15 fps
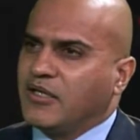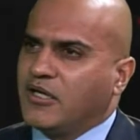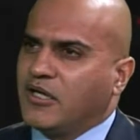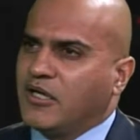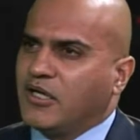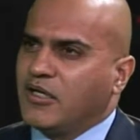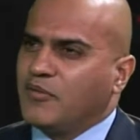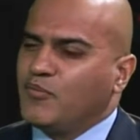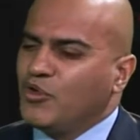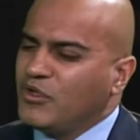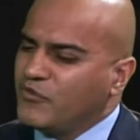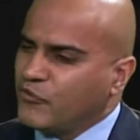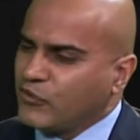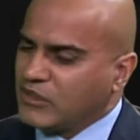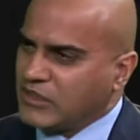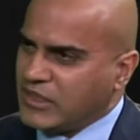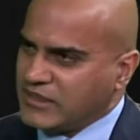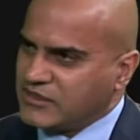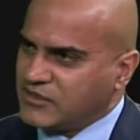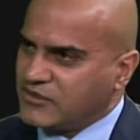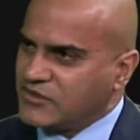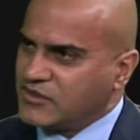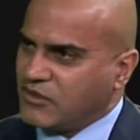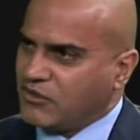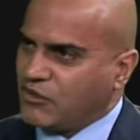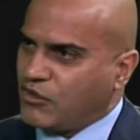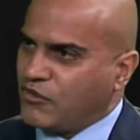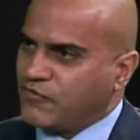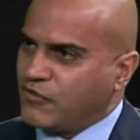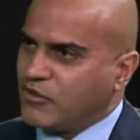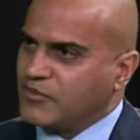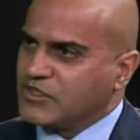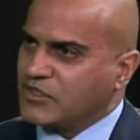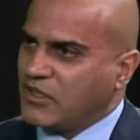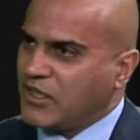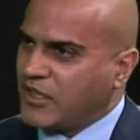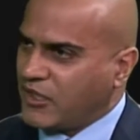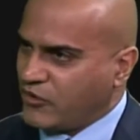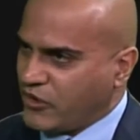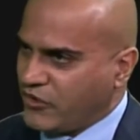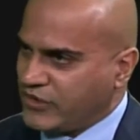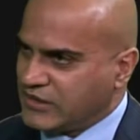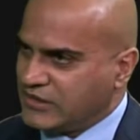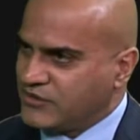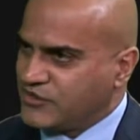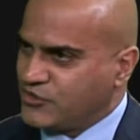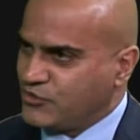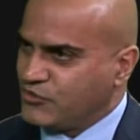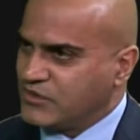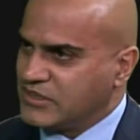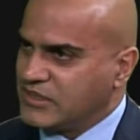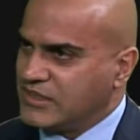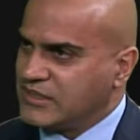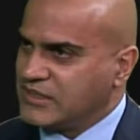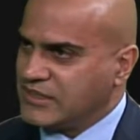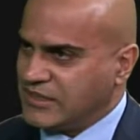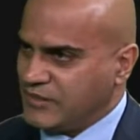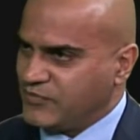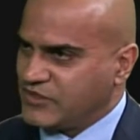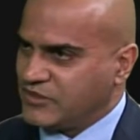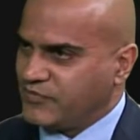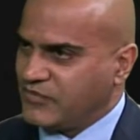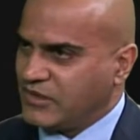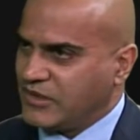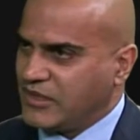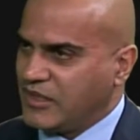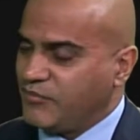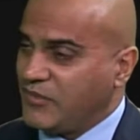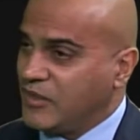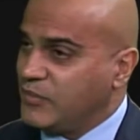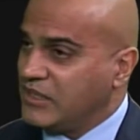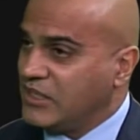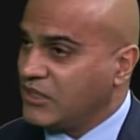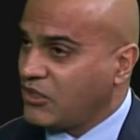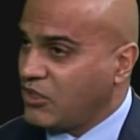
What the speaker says: more of a reluctance on law firms to hire articling students, it seems. And it may be the economy.